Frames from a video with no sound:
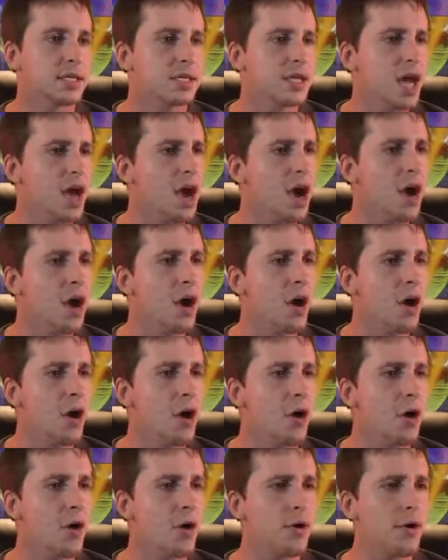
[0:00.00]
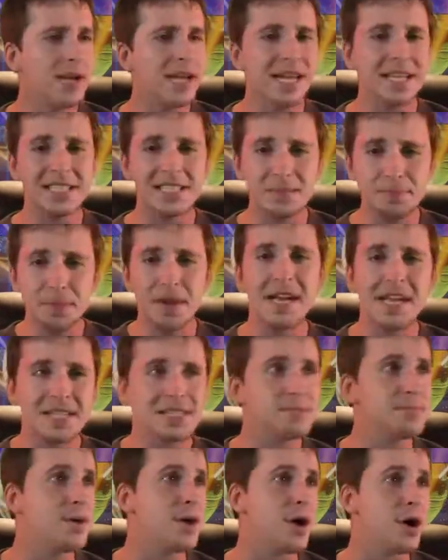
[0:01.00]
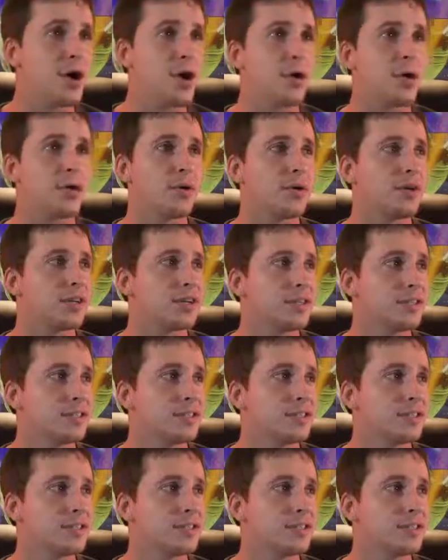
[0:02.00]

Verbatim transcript: No! He had spikes mode!